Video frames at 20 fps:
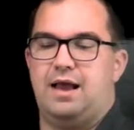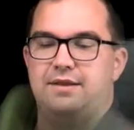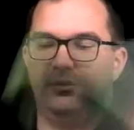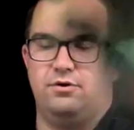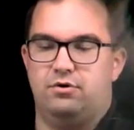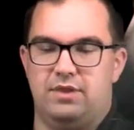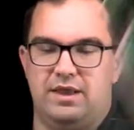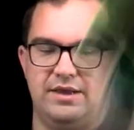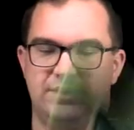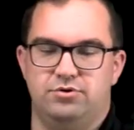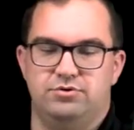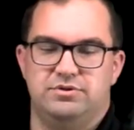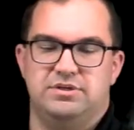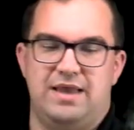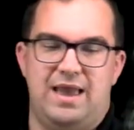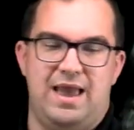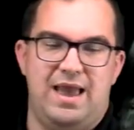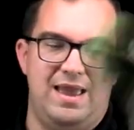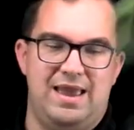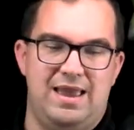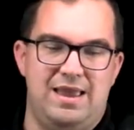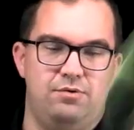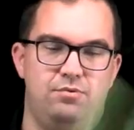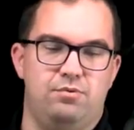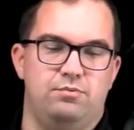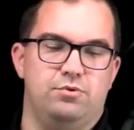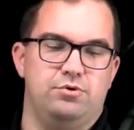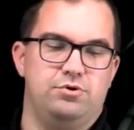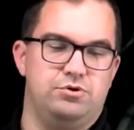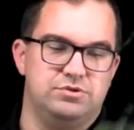I don't like using A
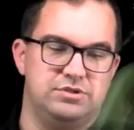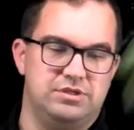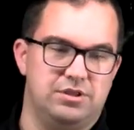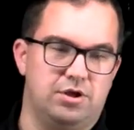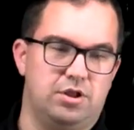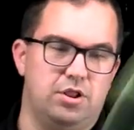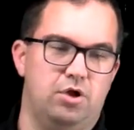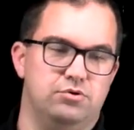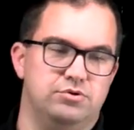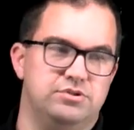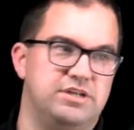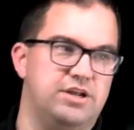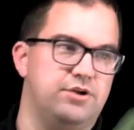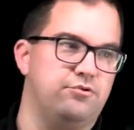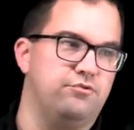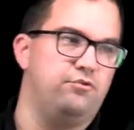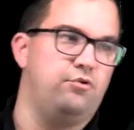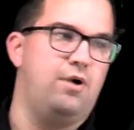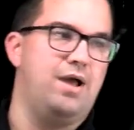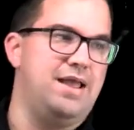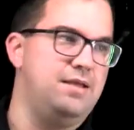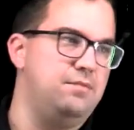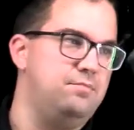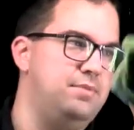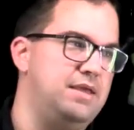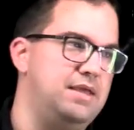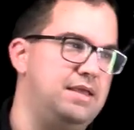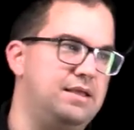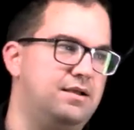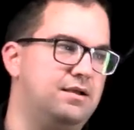when we're using the closed interval
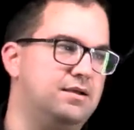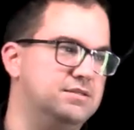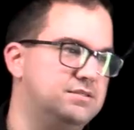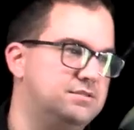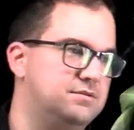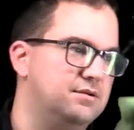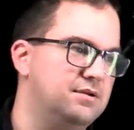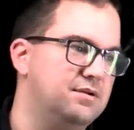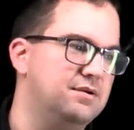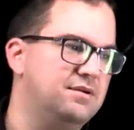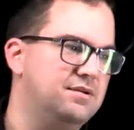AB because